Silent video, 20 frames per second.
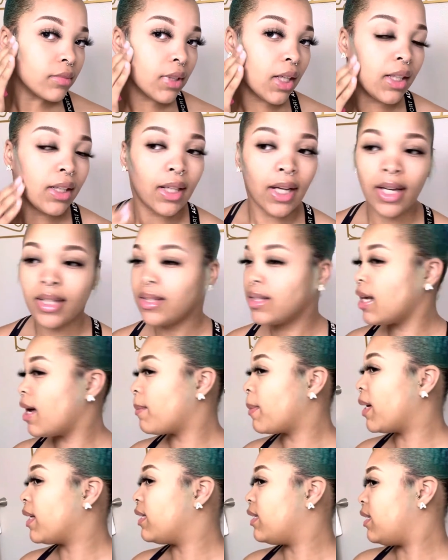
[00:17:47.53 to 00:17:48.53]
And last time
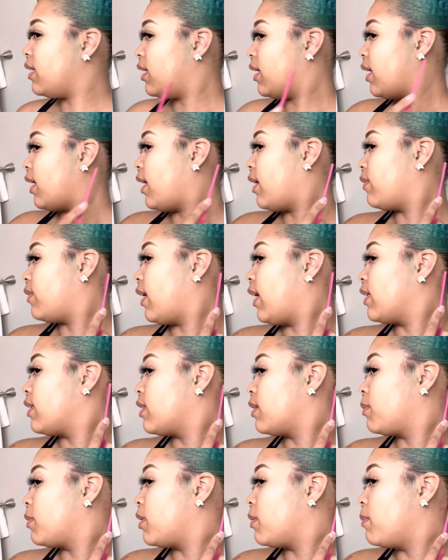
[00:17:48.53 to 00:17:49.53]
I did have like
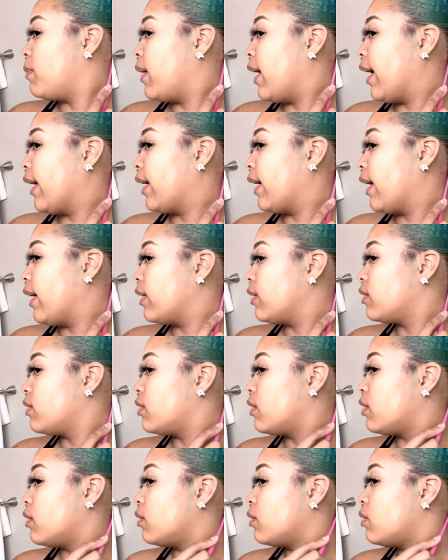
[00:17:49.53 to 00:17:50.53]
some of the back out,
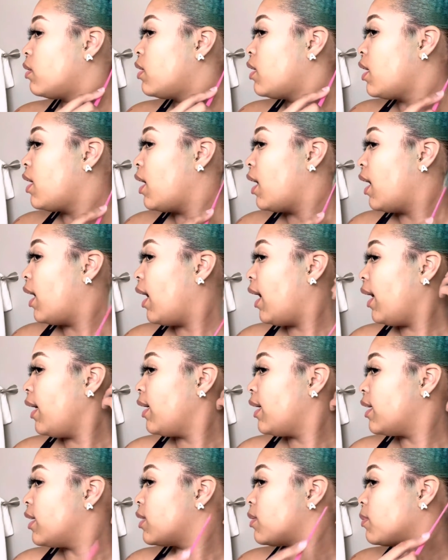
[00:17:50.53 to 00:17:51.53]
so I
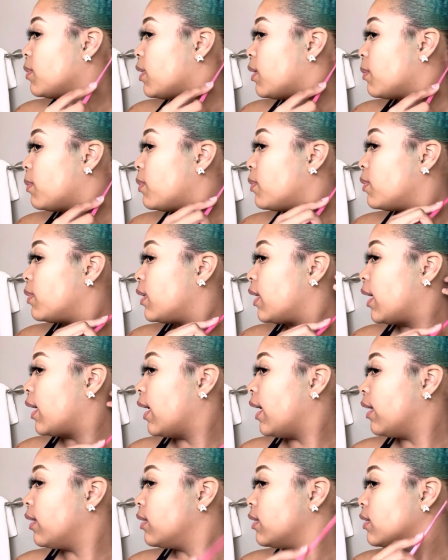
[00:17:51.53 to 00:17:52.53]
guess we could pull that
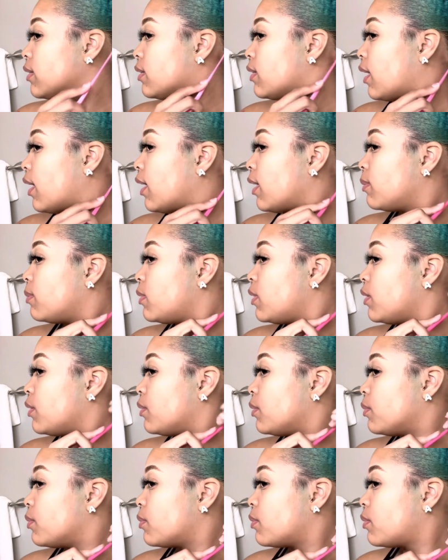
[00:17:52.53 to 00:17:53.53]
out this time
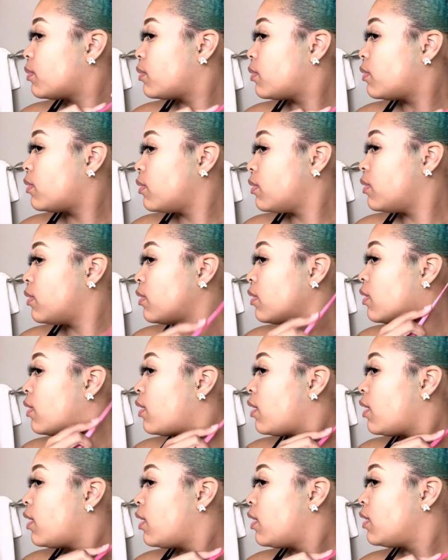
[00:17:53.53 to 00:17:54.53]
too.
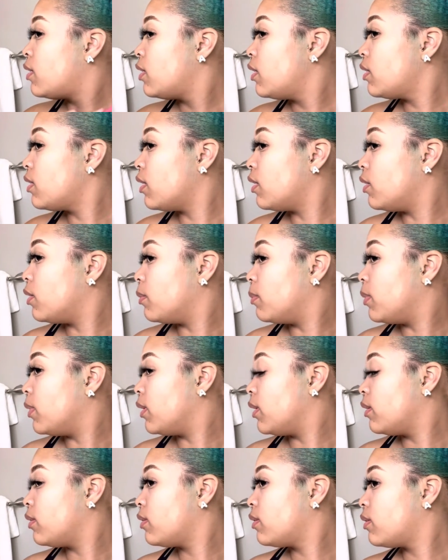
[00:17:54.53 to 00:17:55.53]
Just a little
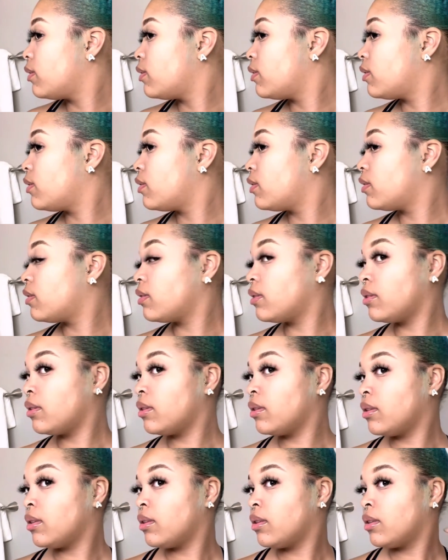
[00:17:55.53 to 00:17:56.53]
bit.
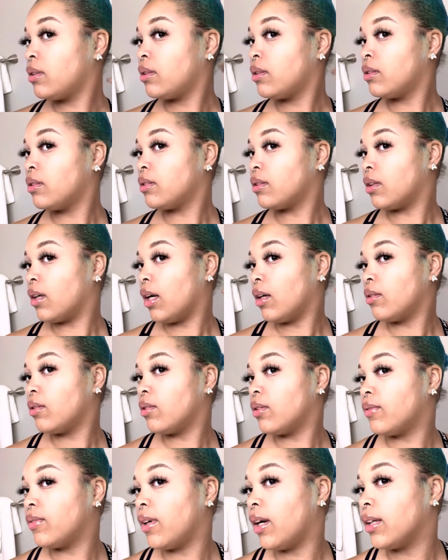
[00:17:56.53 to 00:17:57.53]
So I don't
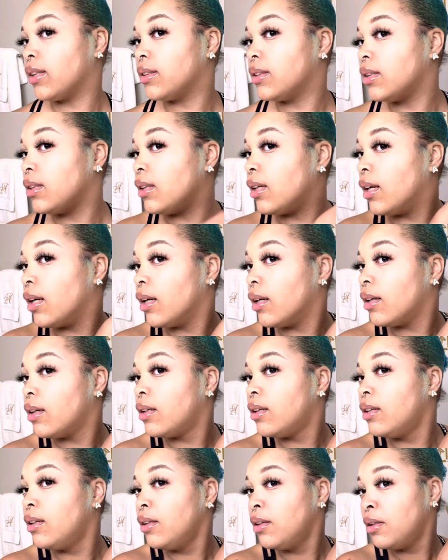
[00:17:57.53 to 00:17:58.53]
know if y'all can see that.
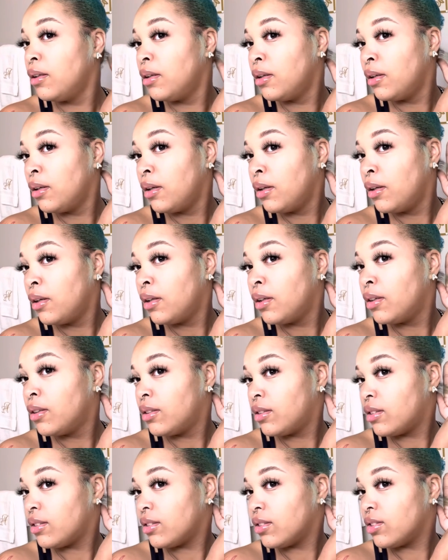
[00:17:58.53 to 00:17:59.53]

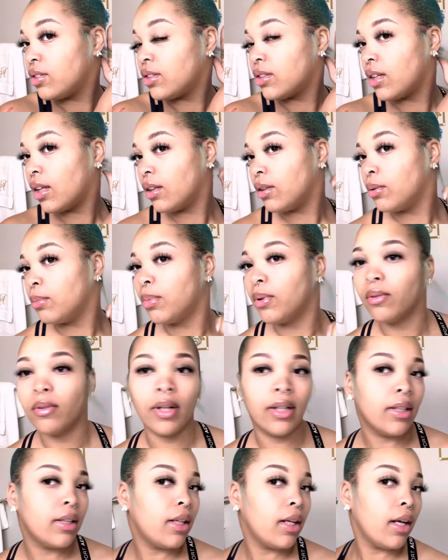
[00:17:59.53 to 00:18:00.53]
Just a little bit
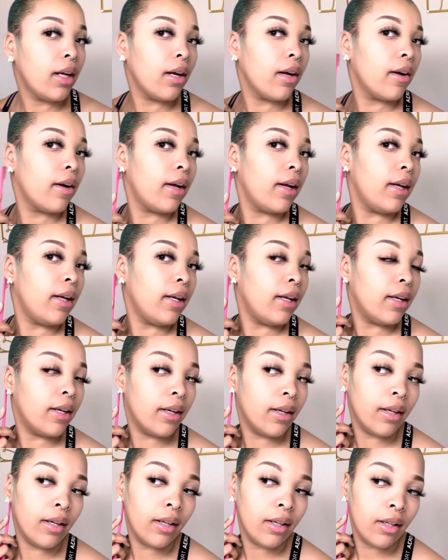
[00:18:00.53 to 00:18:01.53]
right there
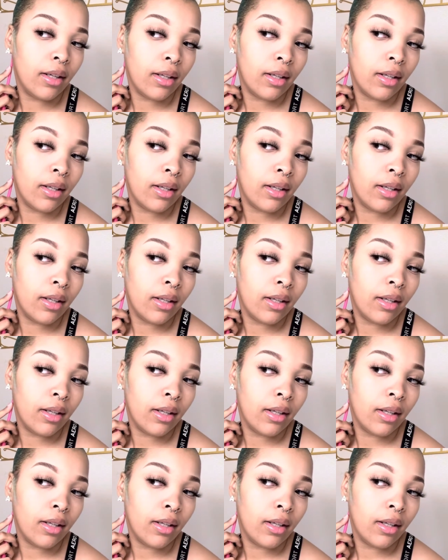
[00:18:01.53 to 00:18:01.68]
and